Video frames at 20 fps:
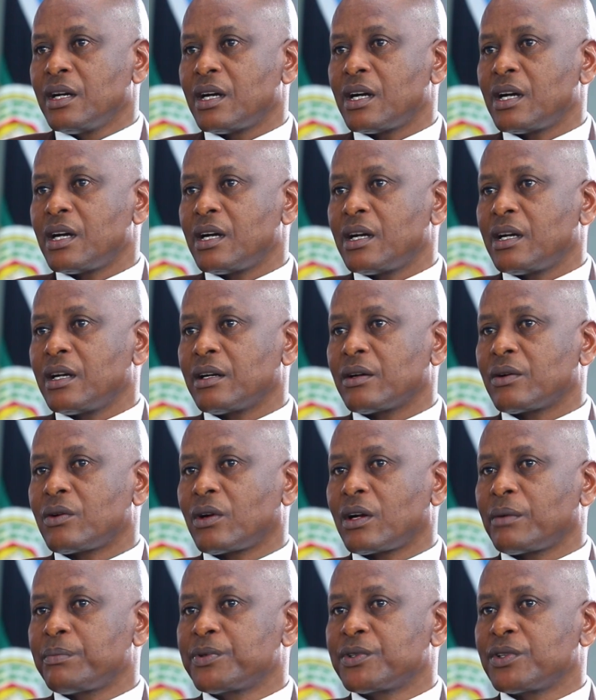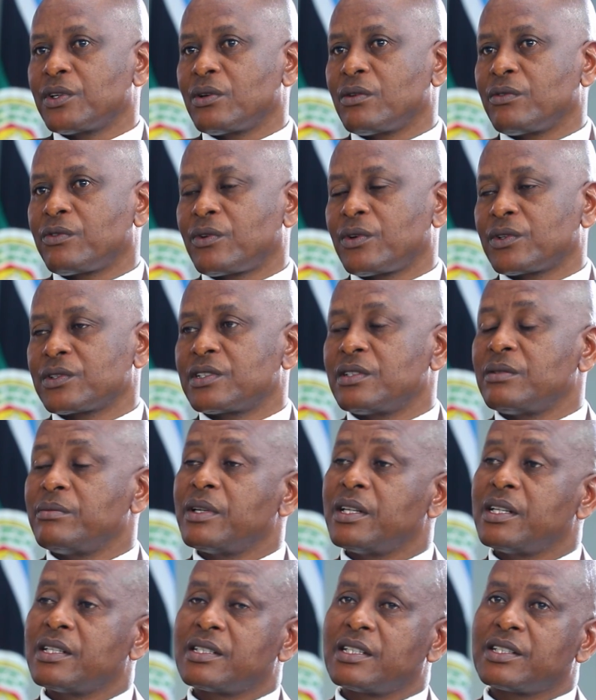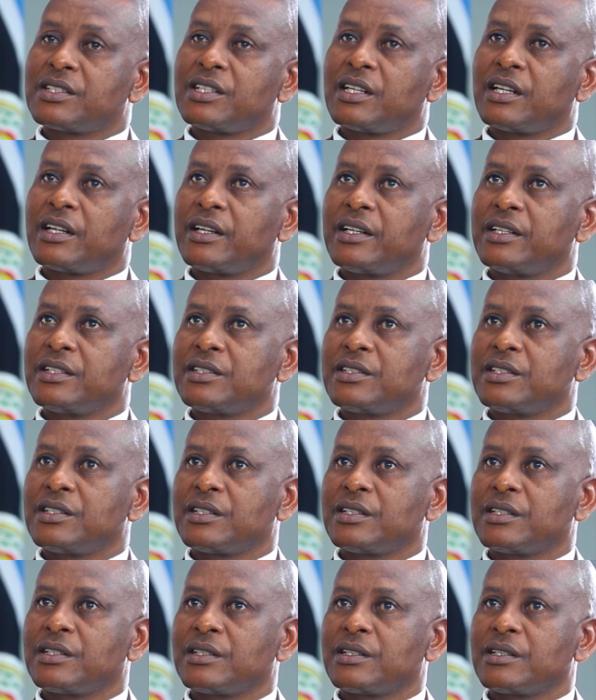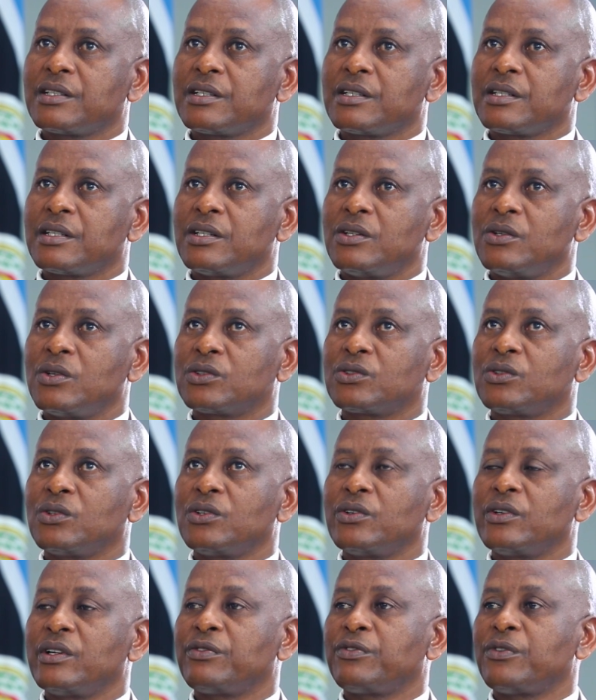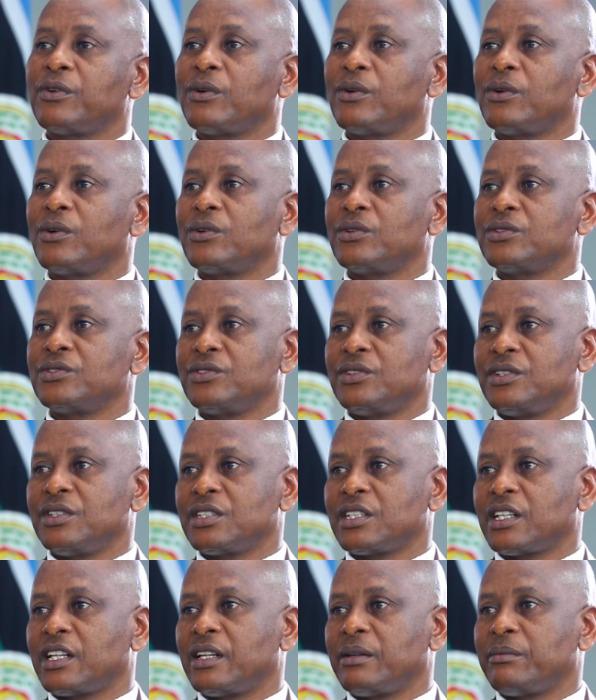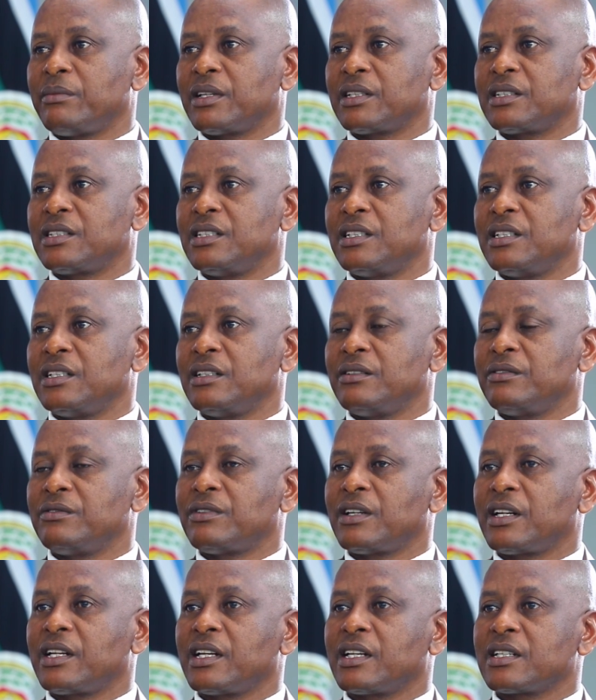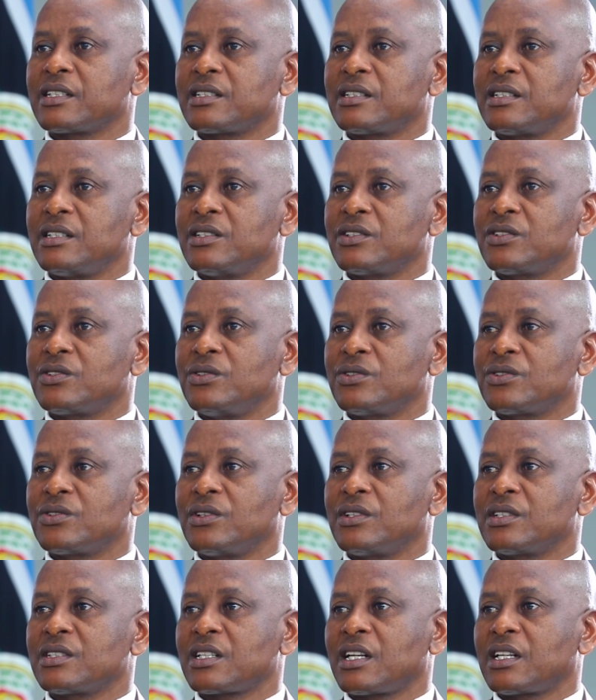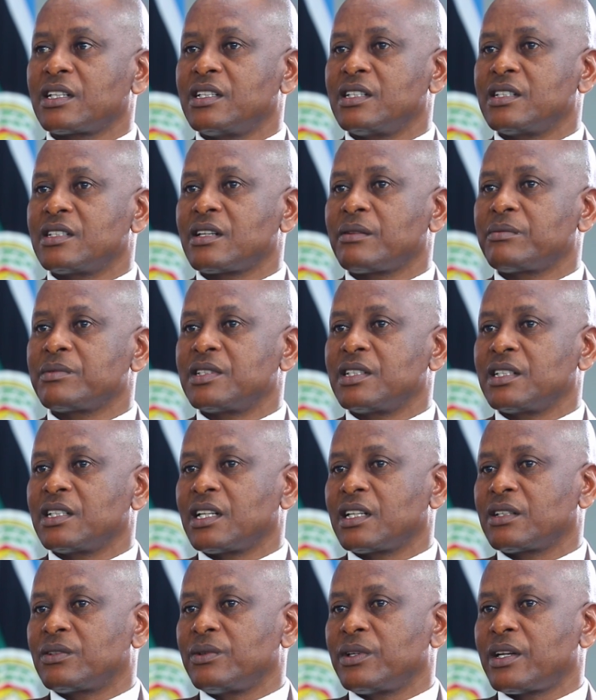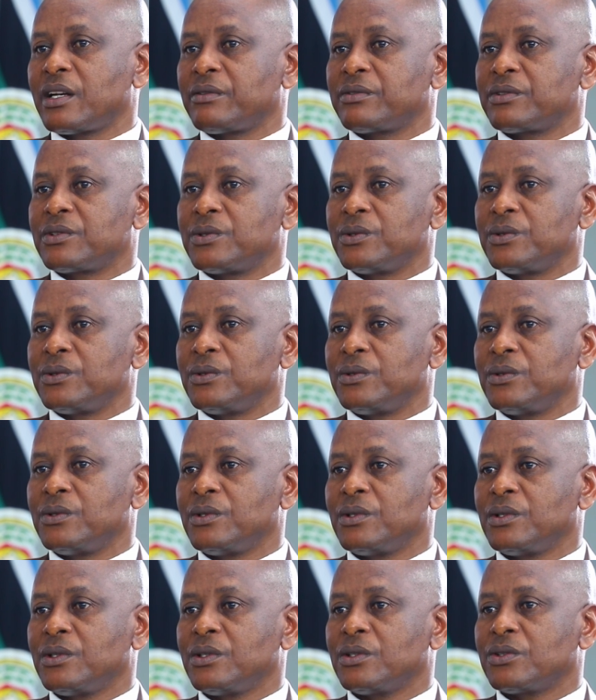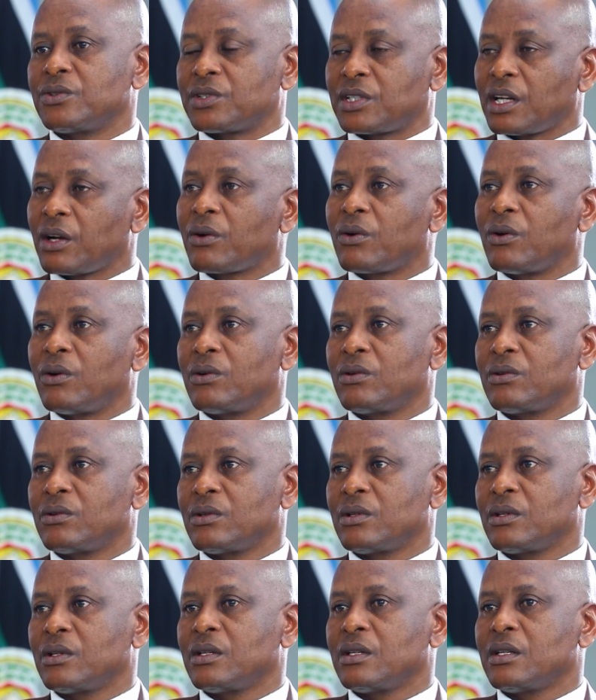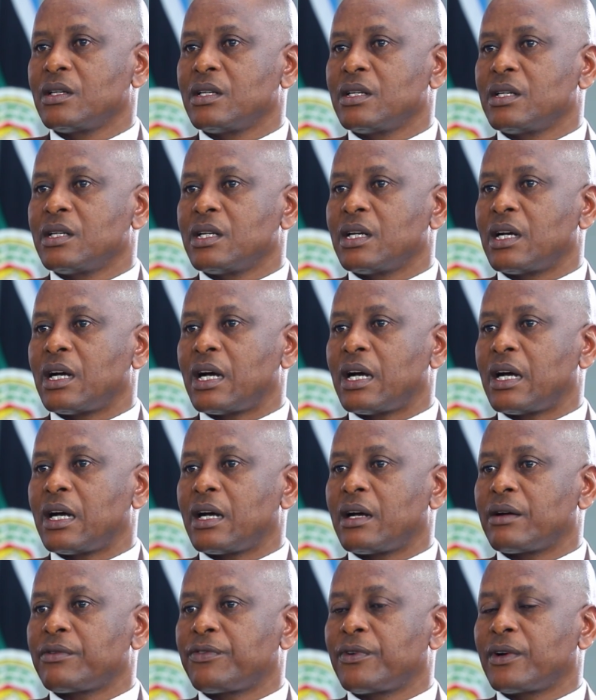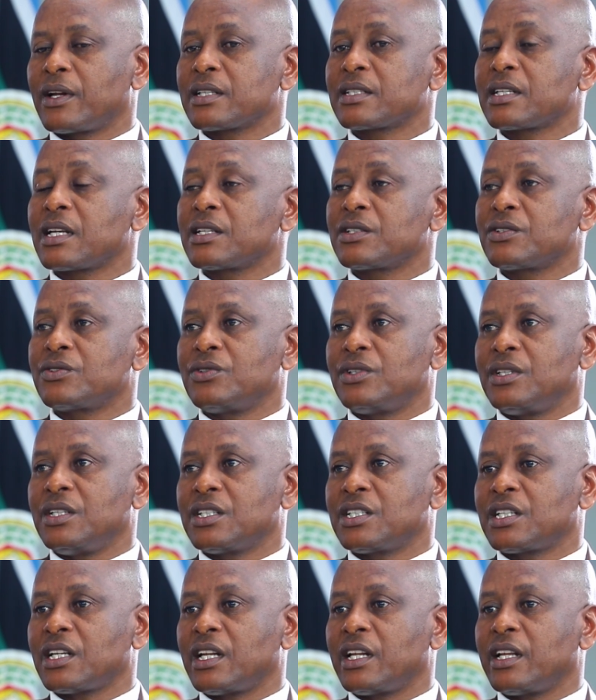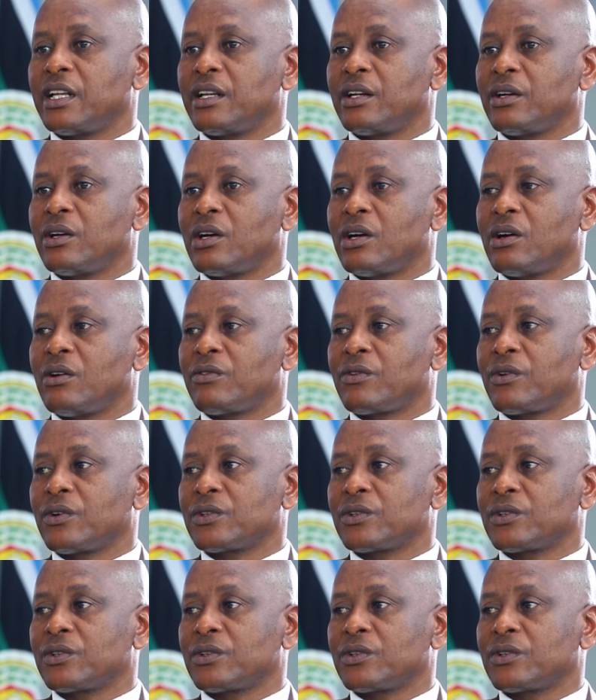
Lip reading: Corruption, of course, remains a challenge, not only for judiciary, but various institutions, and it's something that we have to tackle. For us as judiciary, of